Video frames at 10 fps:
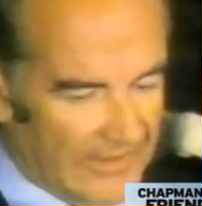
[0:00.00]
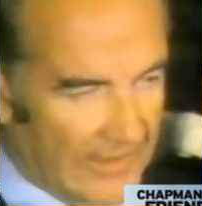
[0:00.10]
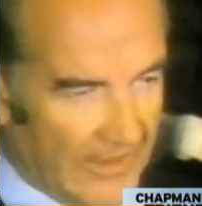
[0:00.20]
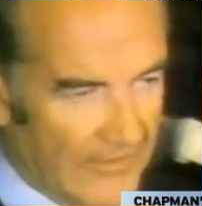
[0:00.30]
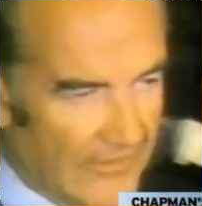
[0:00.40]

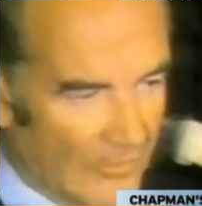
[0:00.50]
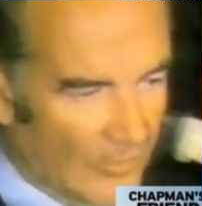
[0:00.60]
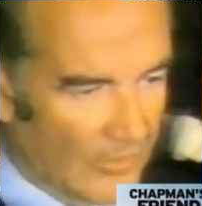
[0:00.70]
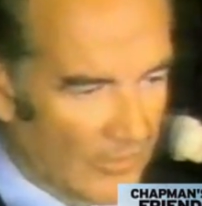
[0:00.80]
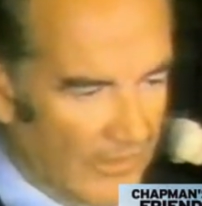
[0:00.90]
mission of
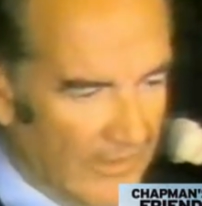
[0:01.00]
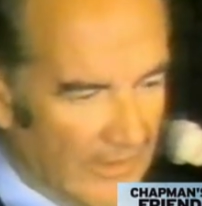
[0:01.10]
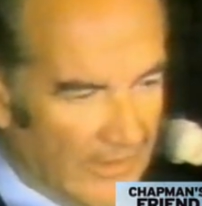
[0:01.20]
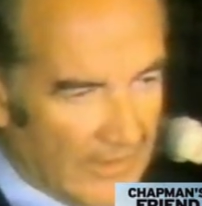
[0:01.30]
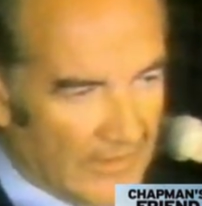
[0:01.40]
Chapman's
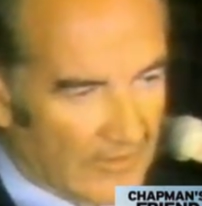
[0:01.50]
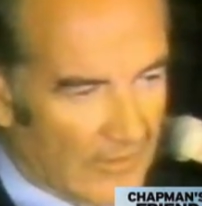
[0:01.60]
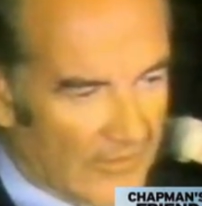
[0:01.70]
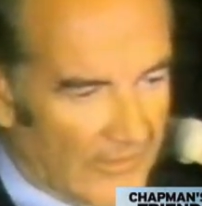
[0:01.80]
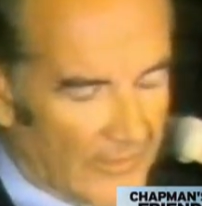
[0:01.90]
friend
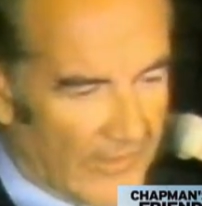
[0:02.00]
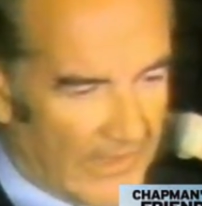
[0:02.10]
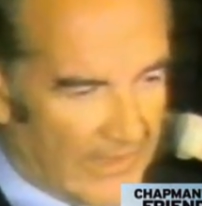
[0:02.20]
was to look for